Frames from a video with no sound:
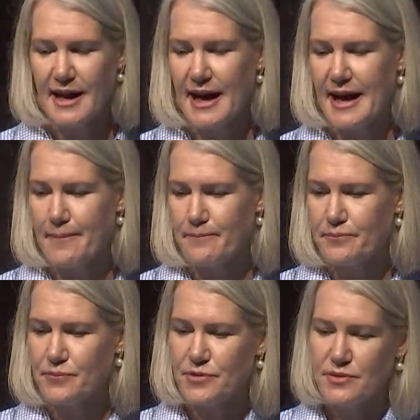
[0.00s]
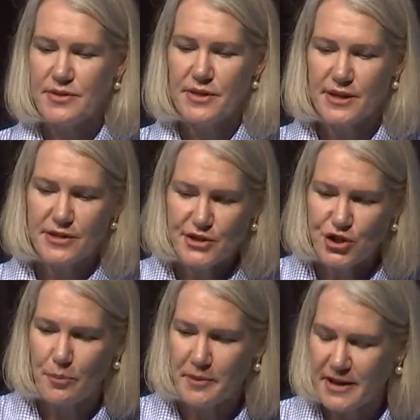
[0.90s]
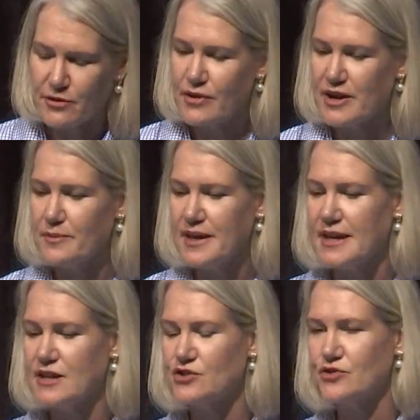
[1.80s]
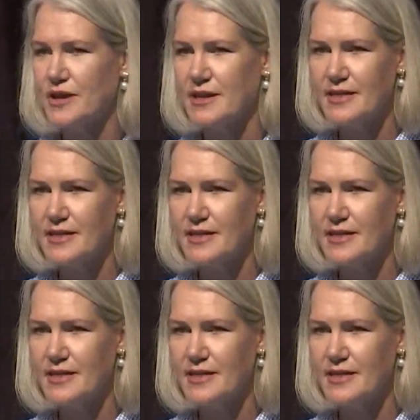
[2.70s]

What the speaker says: the topic and red meat industry.